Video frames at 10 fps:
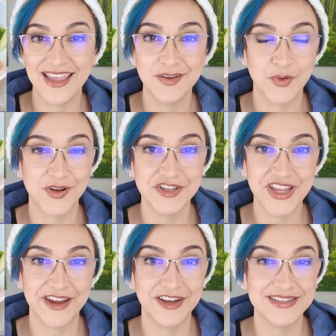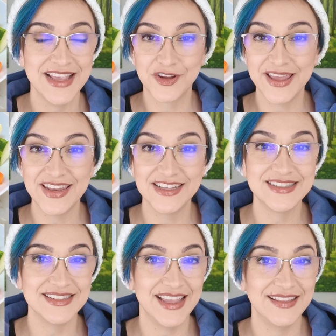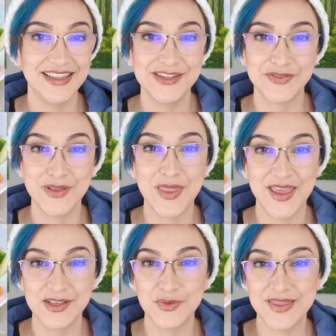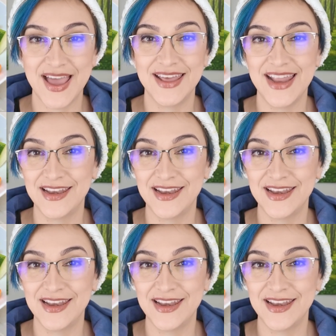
and orange carrots, you're getting slightly different things with that,